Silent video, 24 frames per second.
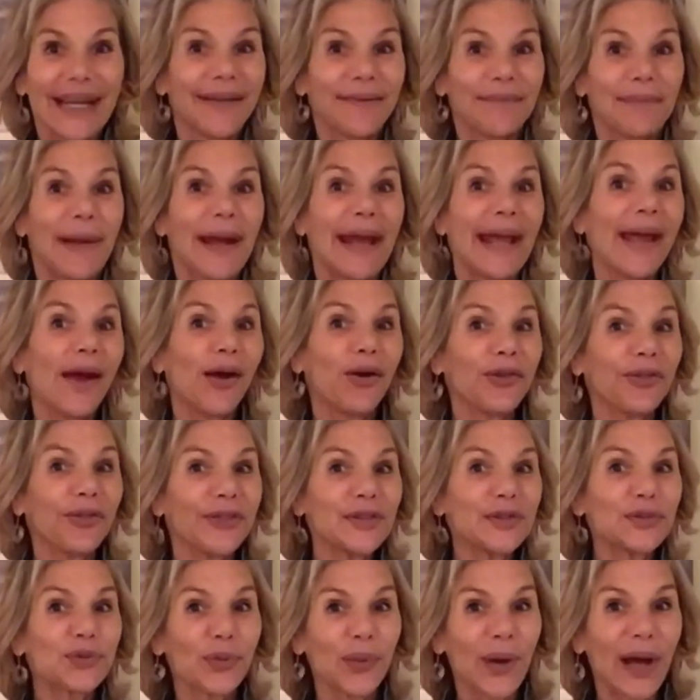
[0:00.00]
my Health
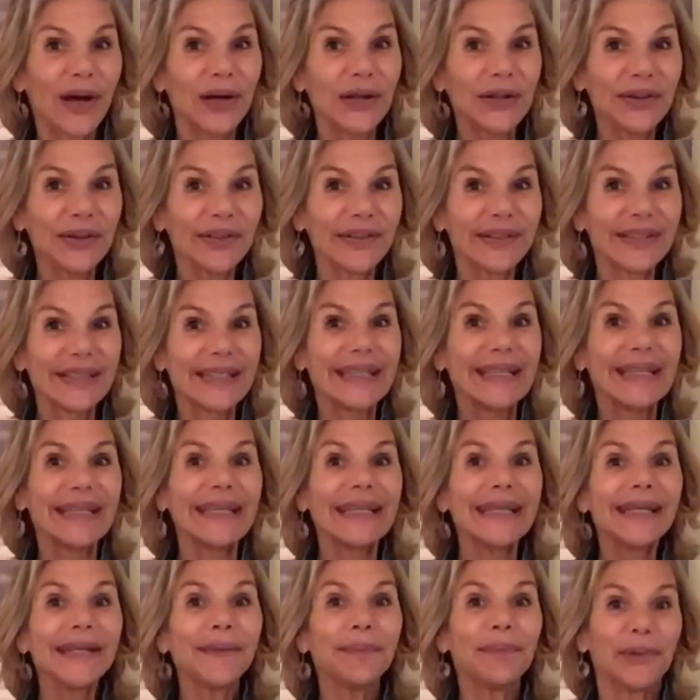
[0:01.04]
is Wealth
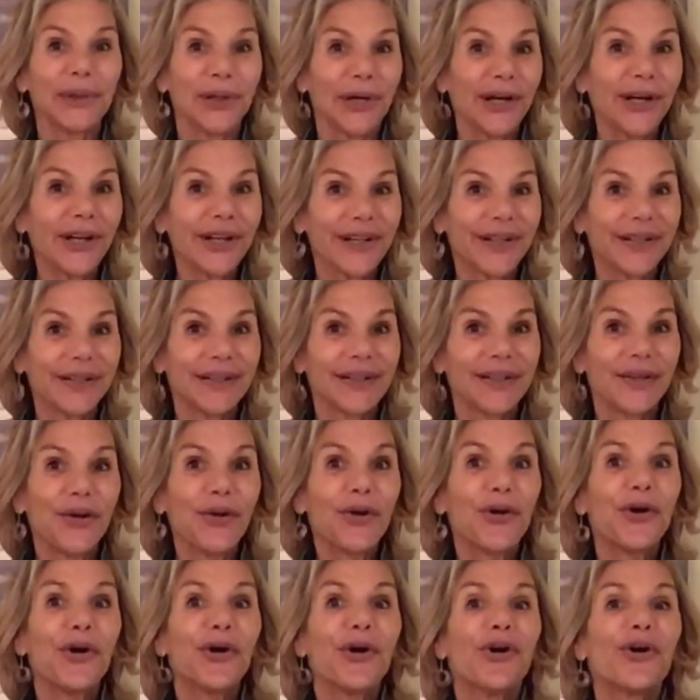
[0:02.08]
ebook,
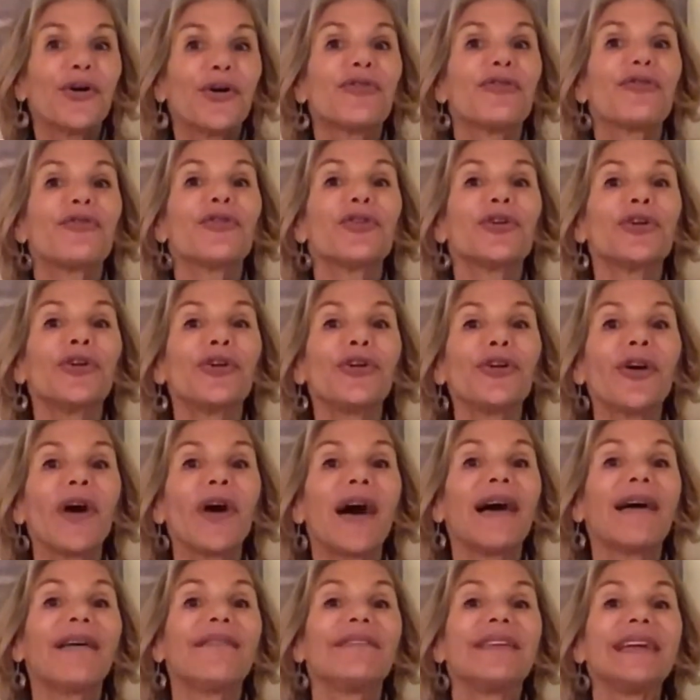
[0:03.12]
full
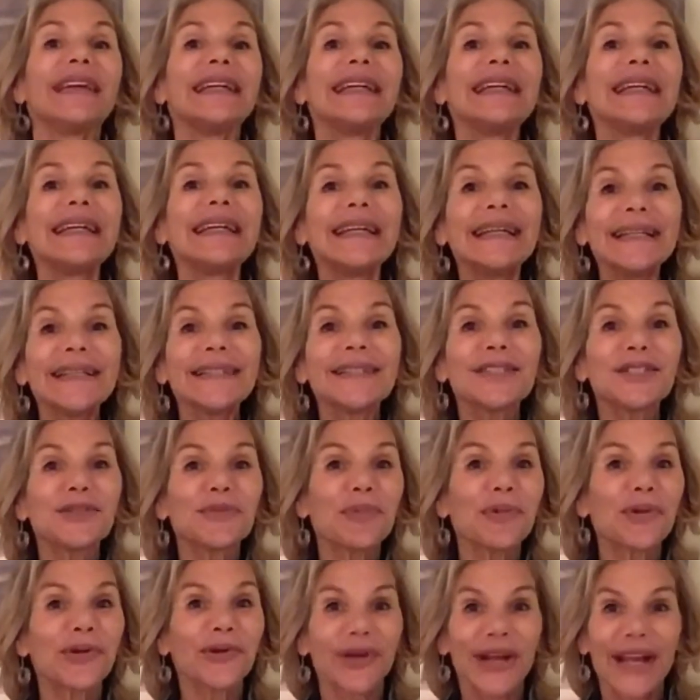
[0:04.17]
of
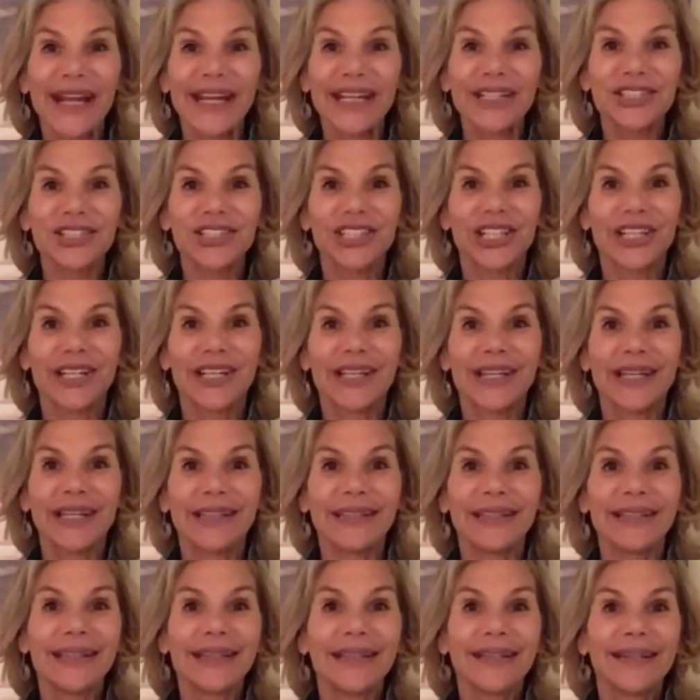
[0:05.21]

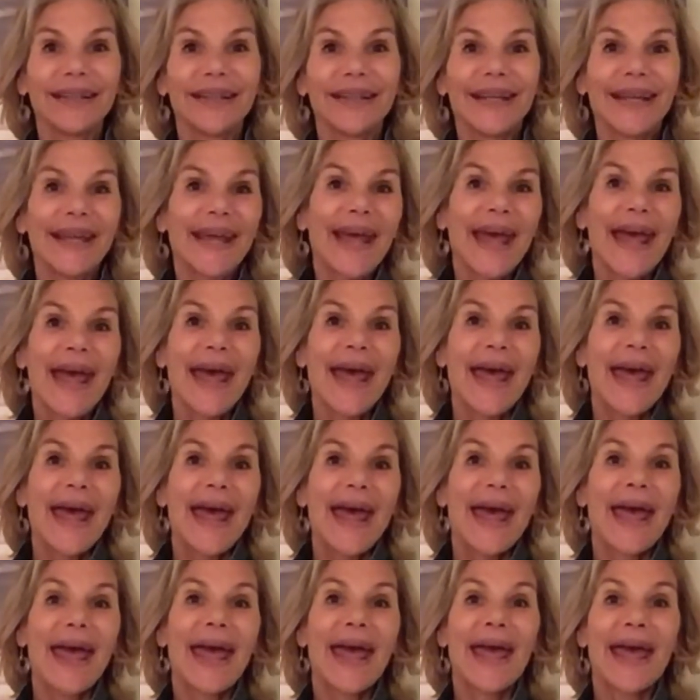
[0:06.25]
inspiration
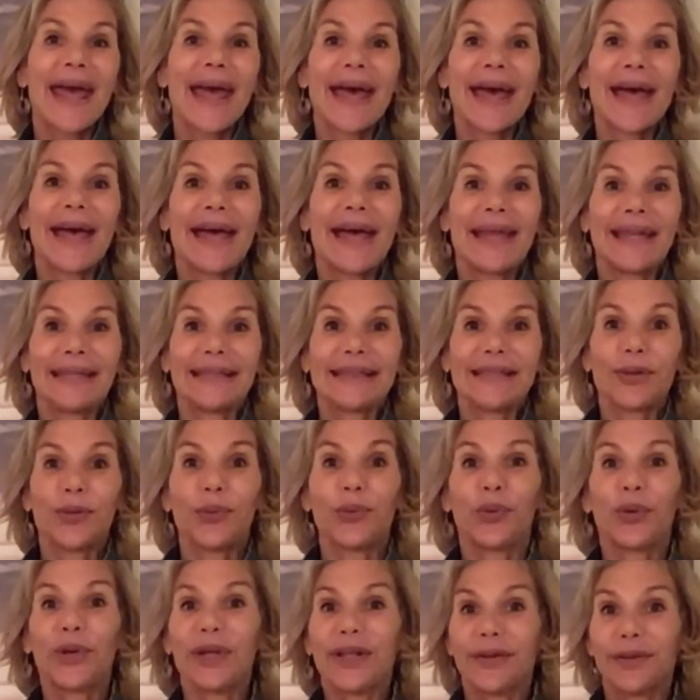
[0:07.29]
and
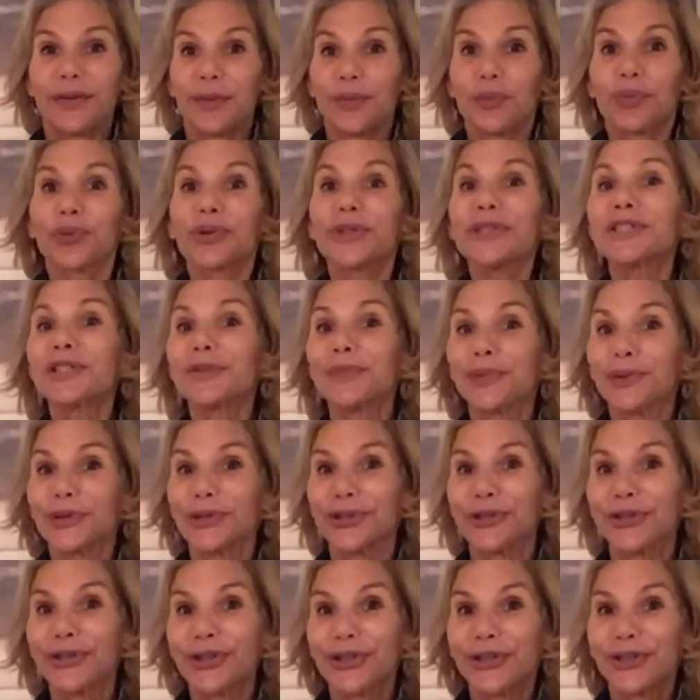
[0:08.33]
with
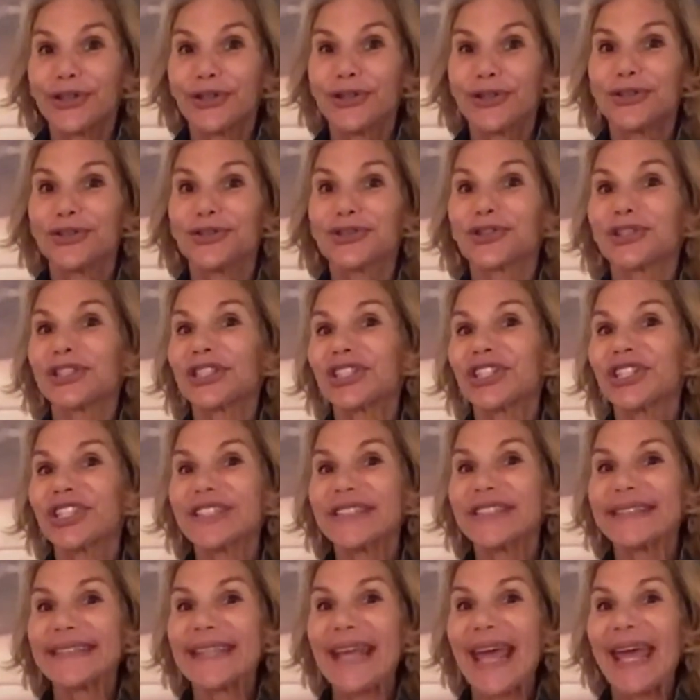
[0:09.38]
printable,
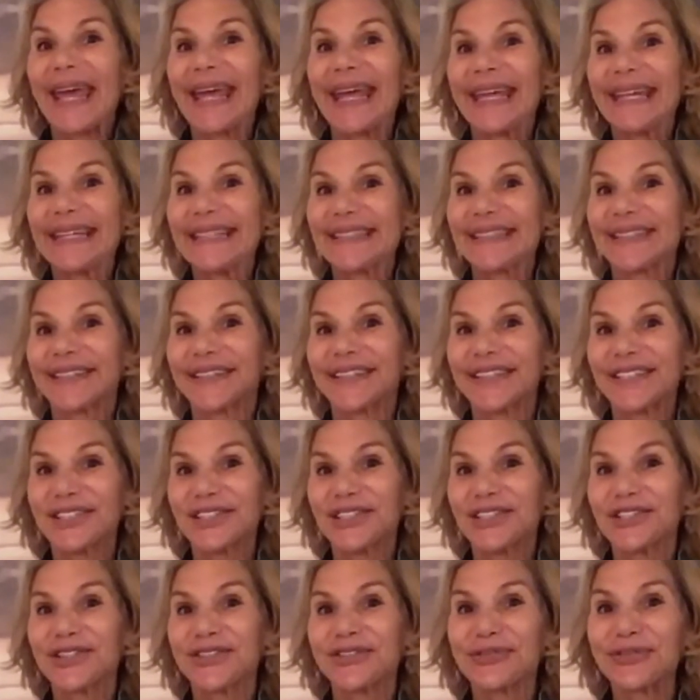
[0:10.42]
nutritious, and
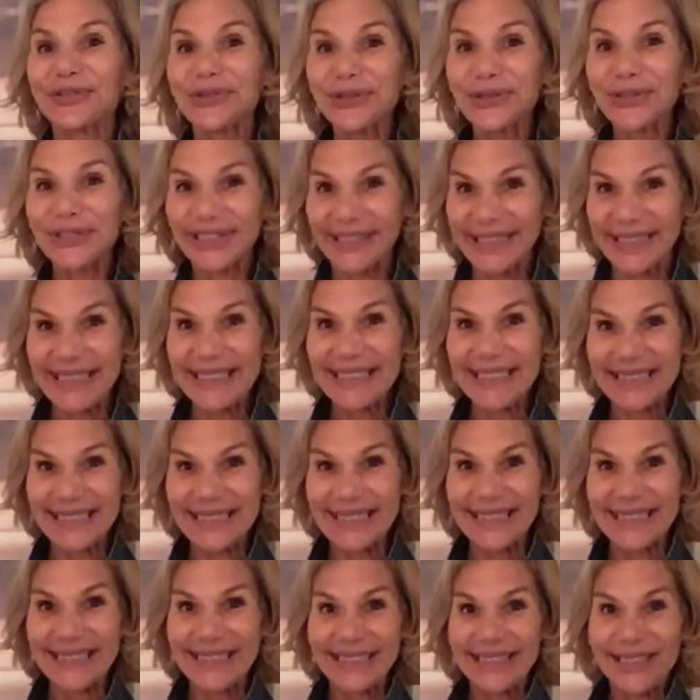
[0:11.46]
delicious food
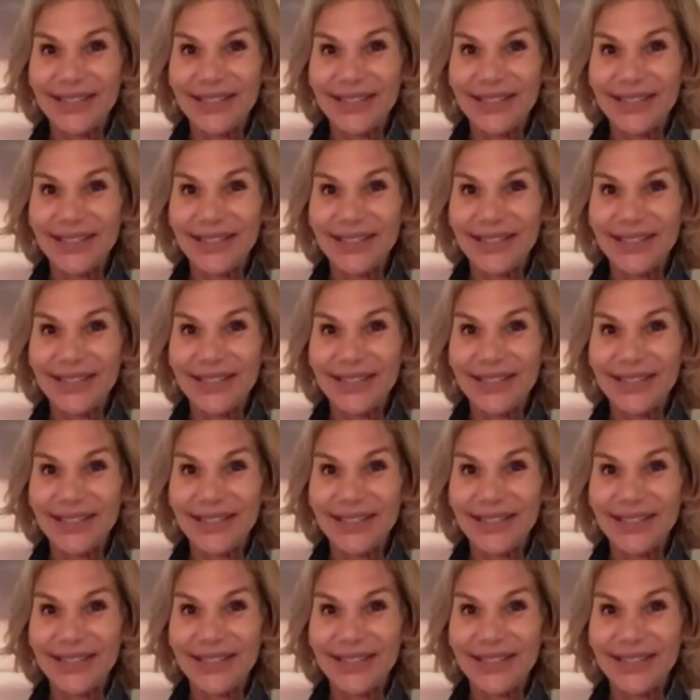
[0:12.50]
lists